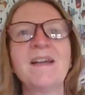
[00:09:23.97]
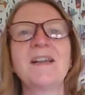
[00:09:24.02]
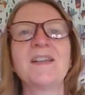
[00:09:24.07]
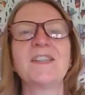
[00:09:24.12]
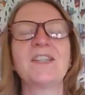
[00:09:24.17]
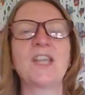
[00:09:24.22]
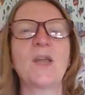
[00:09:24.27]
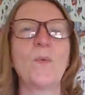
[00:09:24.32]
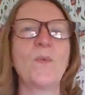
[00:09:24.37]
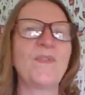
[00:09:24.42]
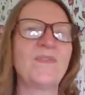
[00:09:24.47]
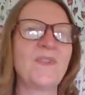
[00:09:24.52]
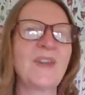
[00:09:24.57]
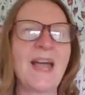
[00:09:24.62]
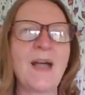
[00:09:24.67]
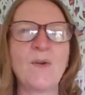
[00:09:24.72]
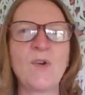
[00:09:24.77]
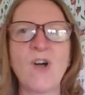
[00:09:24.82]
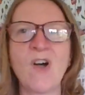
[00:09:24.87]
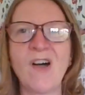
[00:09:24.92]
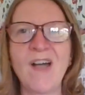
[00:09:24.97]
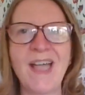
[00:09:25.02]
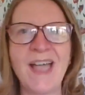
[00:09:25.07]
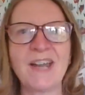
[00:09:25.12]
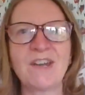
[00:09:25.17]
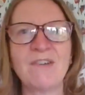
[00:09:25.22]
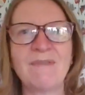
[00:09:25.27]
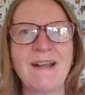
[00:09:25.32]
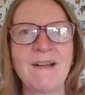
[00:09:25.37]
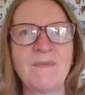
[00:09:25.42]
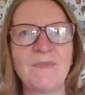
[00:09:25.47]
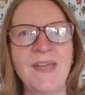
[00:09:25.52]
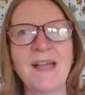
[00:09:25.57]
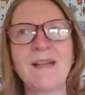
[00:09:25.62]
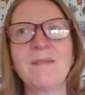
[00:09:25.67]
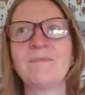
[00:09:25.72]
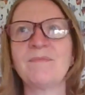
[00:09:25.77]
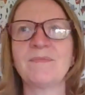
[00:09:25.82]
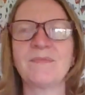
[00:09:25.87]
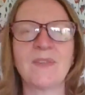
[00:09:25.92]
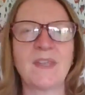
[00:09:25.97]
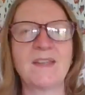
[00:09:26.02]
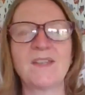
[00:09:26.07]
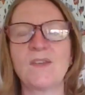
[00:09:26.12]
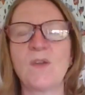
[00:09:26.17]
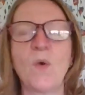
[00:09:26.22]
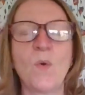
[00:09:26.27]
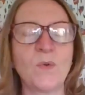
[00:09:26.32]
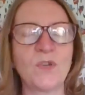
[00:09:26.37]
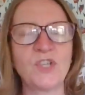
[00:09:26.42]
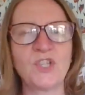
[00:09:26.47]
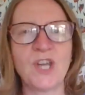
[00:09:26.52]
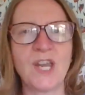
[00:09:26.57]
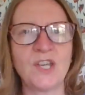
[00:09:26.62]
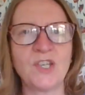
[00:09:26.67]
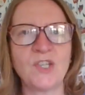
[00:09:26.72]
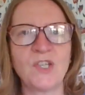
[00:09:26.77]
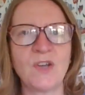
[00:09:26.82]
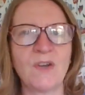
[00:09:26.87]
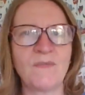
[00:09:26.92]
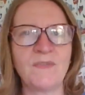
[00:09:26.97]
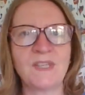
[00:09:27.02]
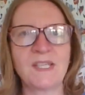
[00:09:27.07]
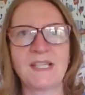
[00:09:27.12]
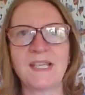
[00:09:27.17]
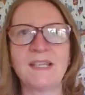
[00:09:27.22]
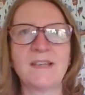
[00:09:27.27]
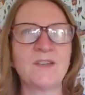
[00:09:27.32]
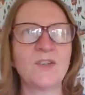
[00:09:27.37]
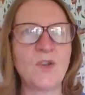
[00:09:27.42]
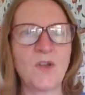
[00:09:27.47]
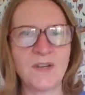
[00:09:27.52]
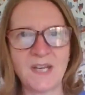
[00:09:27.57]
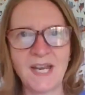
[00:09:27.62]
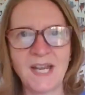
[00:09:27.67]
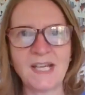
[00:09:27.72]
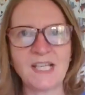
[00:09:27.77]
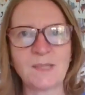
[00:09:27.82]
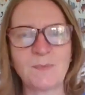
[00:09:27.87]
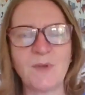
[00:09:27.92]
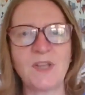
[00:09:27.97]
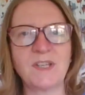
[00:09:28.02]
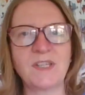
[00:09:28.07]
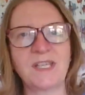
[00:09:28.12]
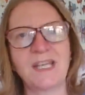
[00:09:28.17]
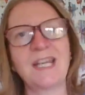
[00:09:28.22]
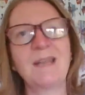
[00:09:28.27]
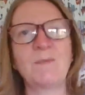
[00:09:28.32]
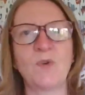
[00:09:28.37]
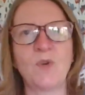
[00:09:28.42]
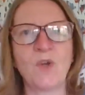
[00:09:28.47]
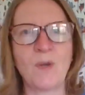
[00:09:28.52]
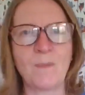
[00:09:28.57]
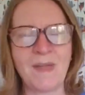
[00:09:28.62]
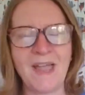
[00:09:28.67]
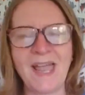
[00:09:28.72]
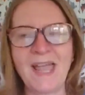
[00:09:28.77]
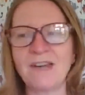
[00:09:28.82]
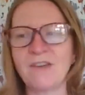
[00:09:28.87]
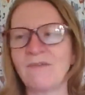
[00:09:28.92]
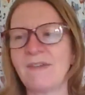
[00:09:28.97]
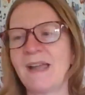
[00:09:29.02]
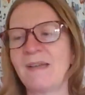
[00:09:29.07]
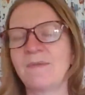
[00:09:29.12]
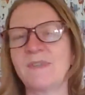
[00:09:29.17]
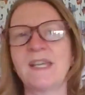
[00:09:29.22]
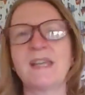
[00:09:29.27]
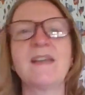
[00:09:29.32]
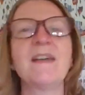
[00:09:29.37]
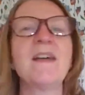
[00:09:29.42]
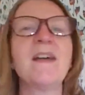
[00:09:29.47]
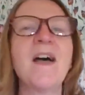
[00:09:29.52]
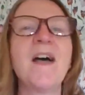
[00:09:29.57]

So we've now got our head around that. It's always changing, obviously, not an expert in it, but got my head around it.